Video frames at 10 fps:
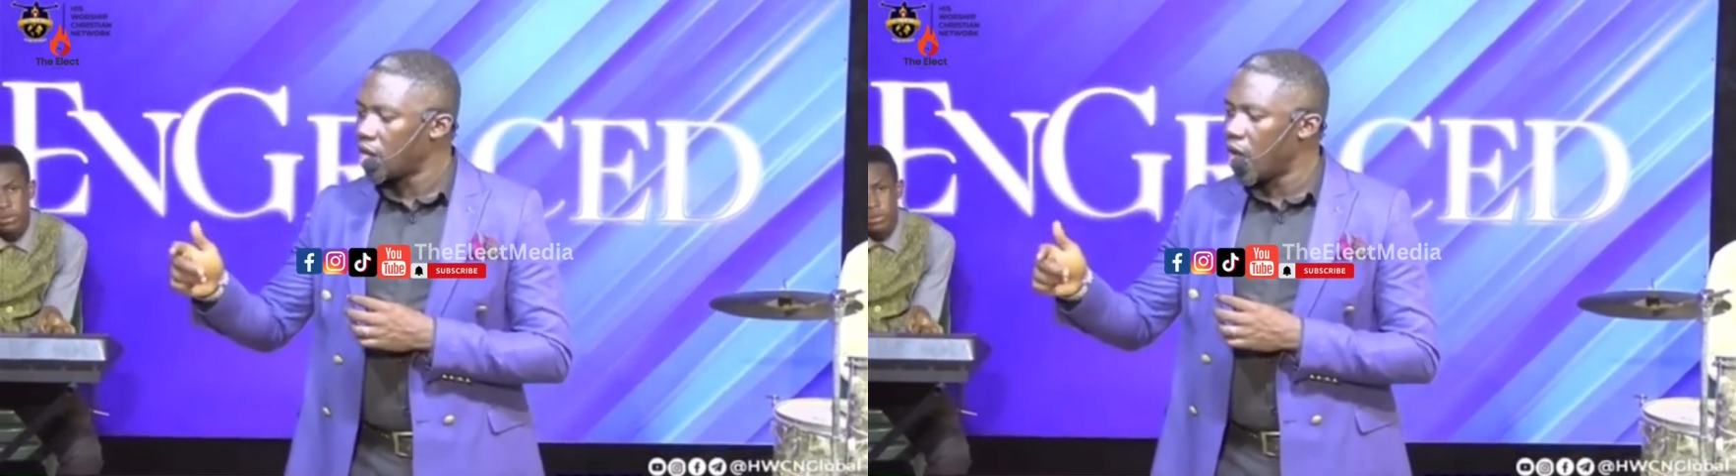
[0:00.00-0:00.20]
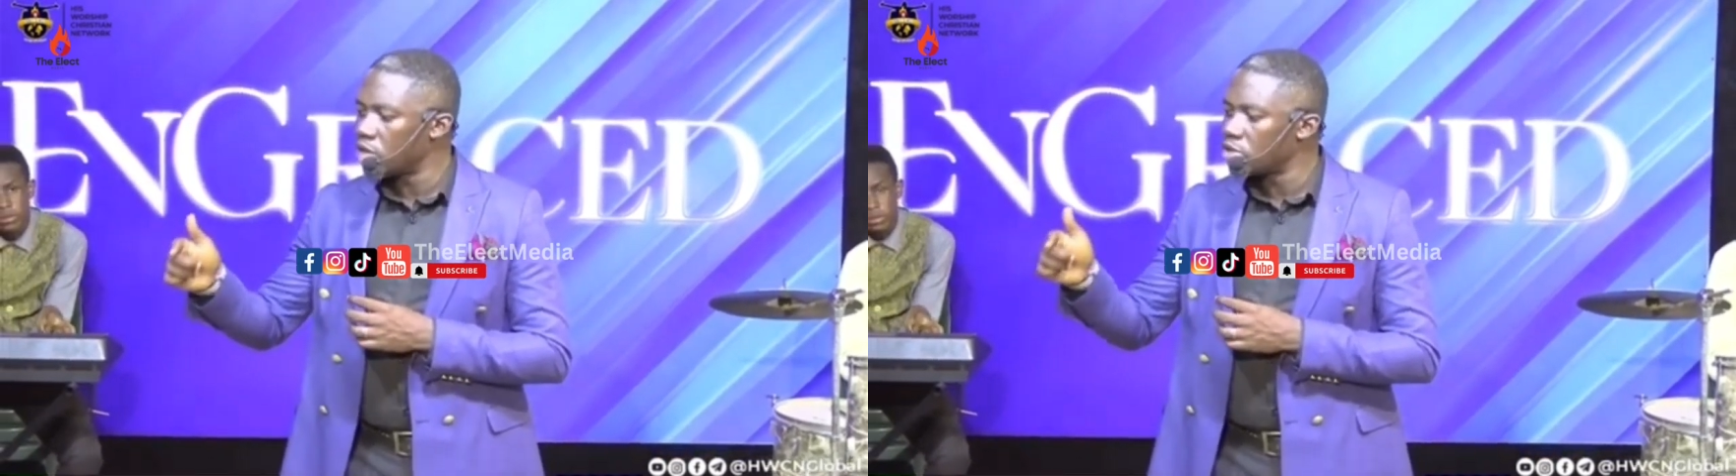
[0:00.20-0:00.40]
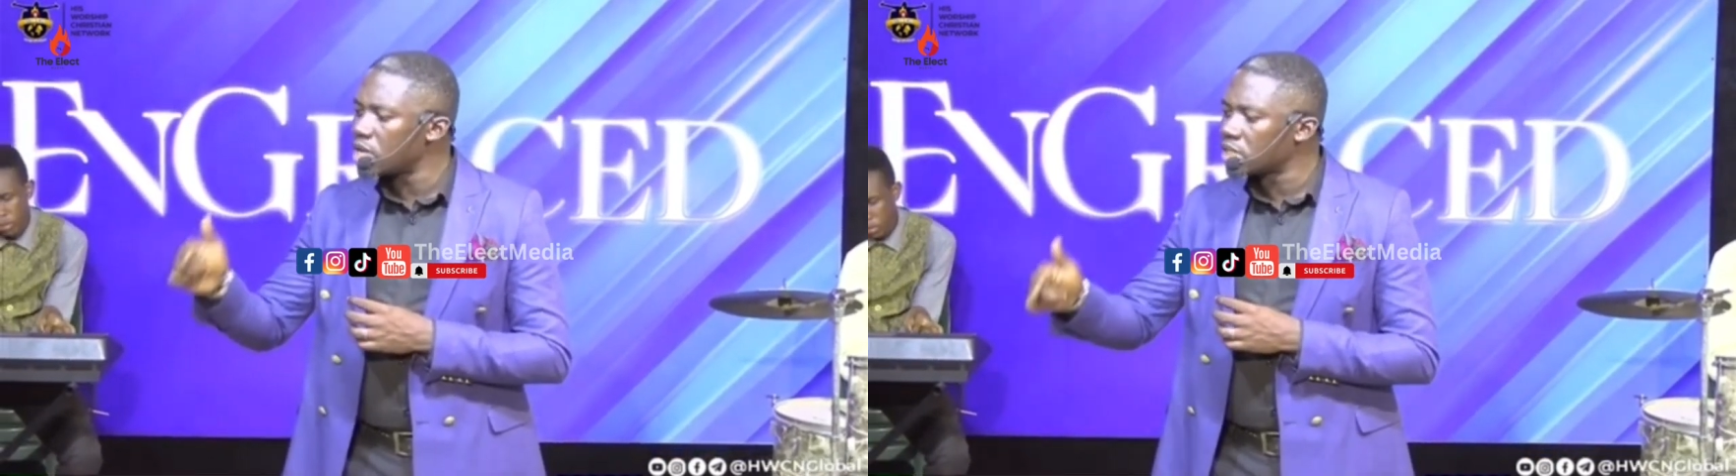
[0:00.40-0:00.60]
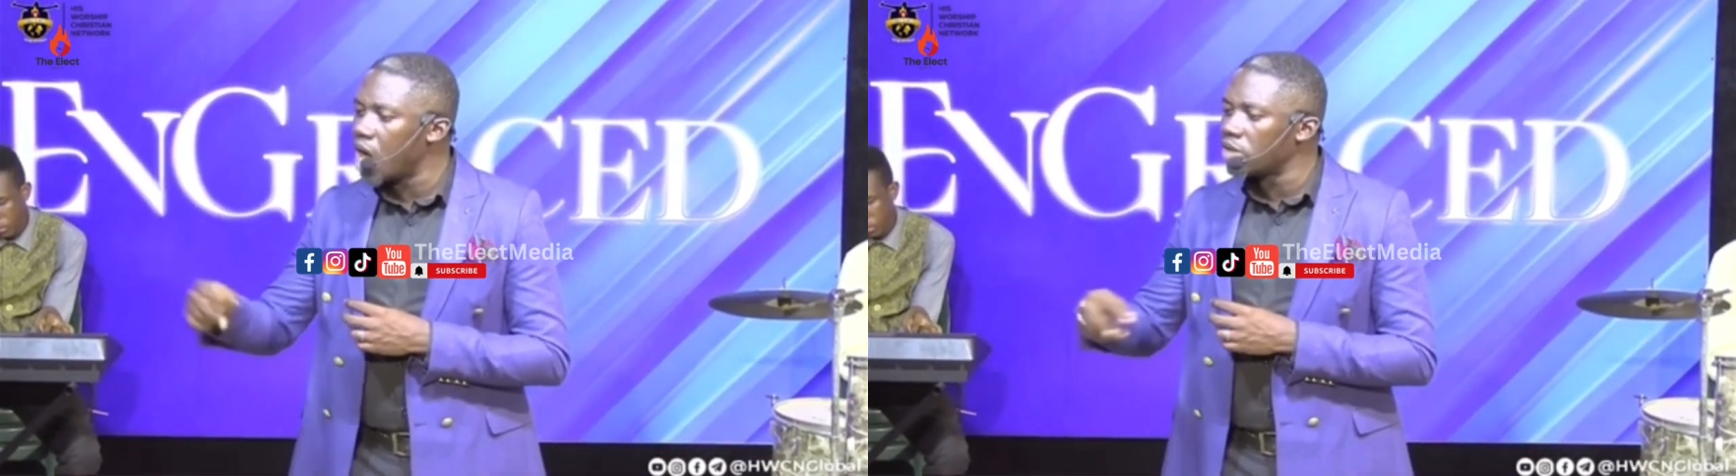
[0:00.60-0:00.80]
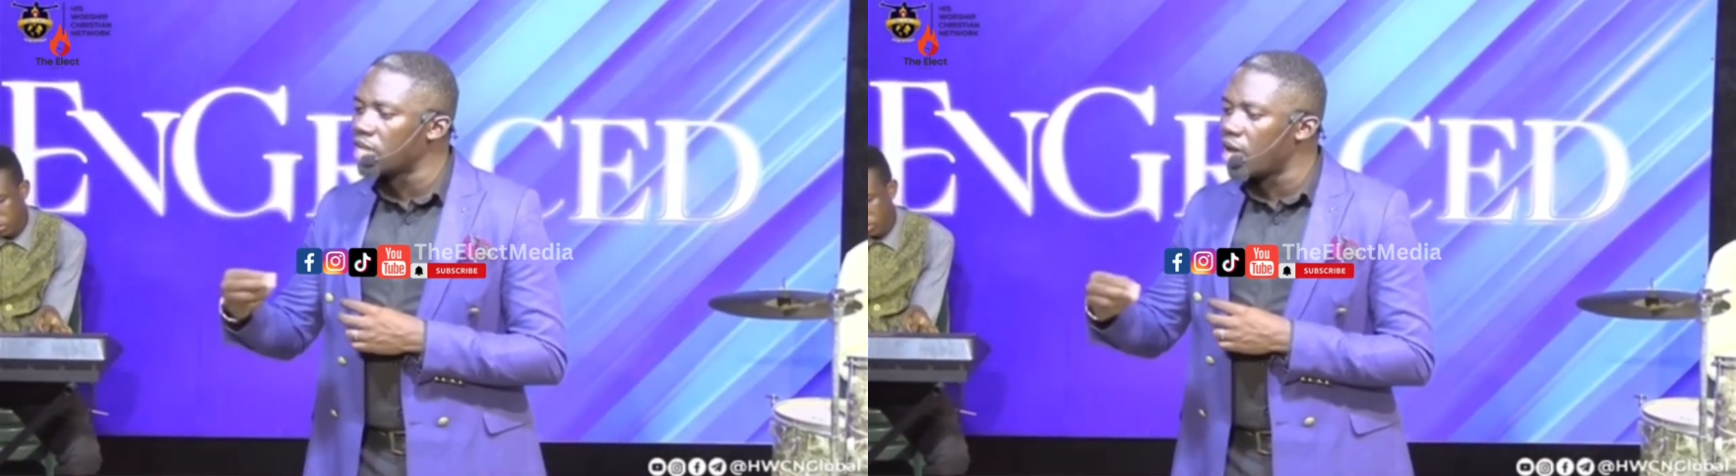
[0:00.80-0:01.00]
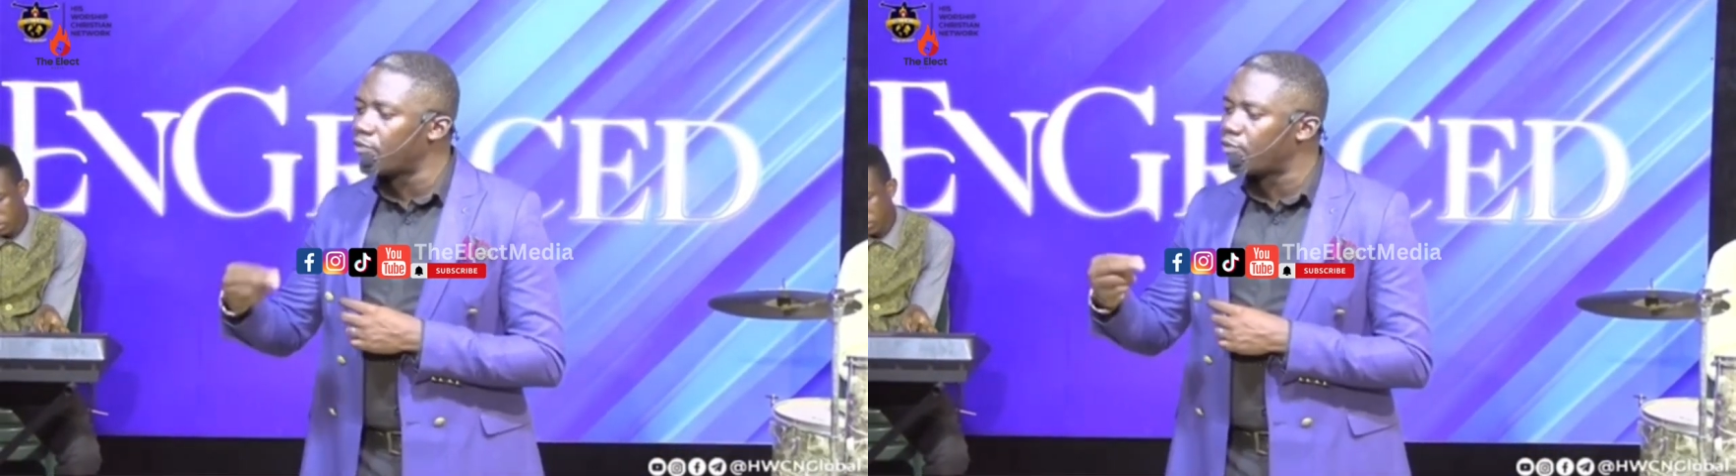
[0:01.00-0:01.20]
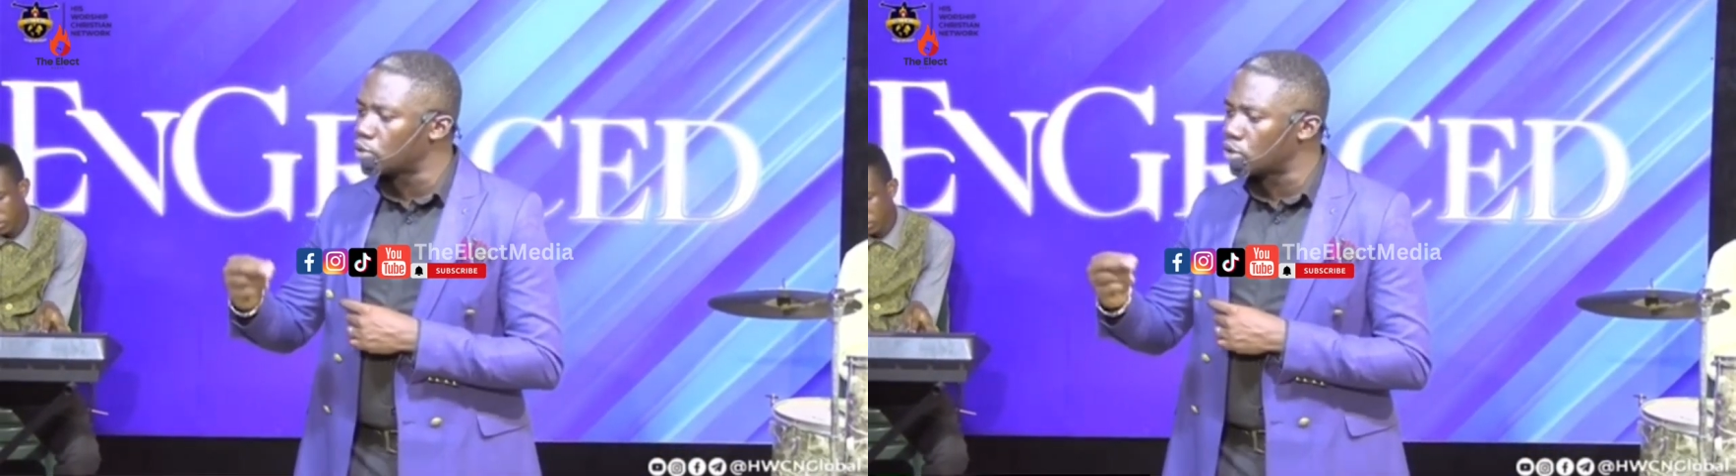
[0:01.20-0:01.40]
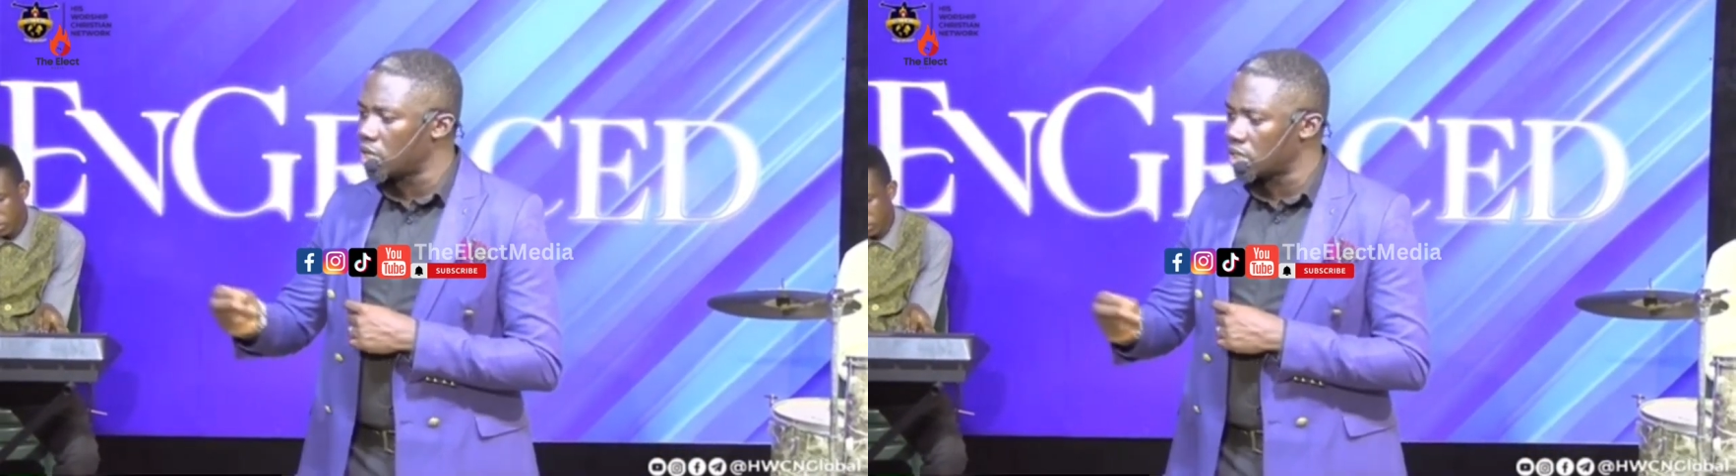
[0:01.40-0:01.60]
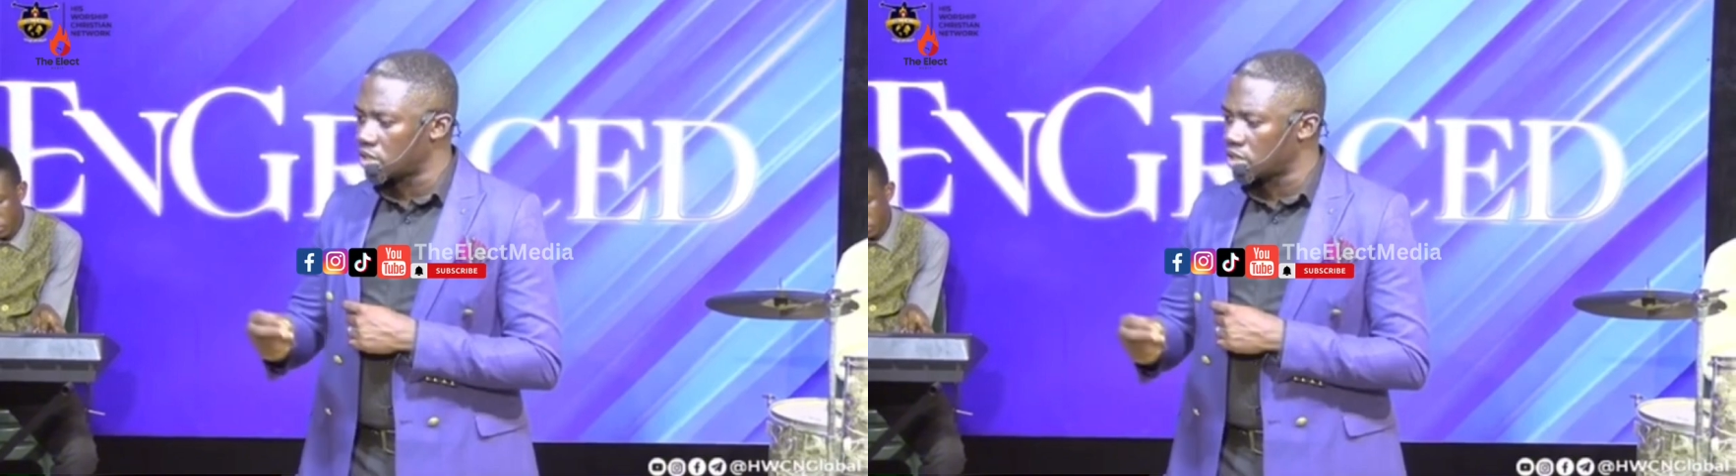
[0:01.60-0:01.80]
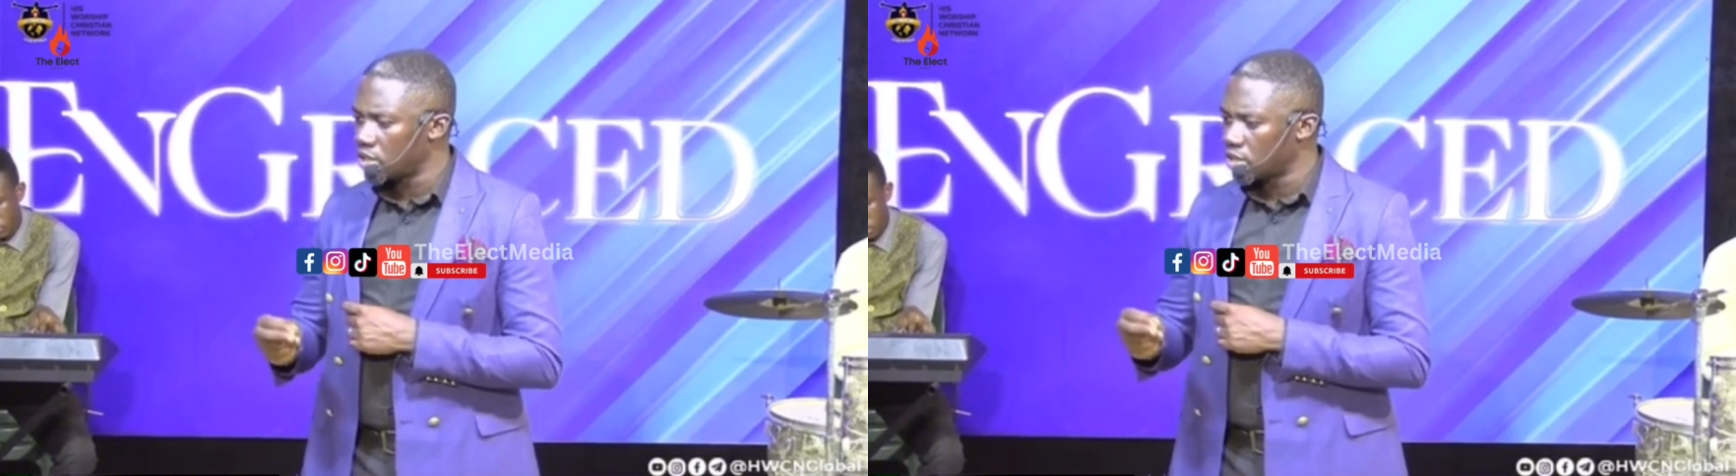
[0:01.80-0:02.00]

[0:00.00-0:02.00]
and you ask, how did that fruit taste?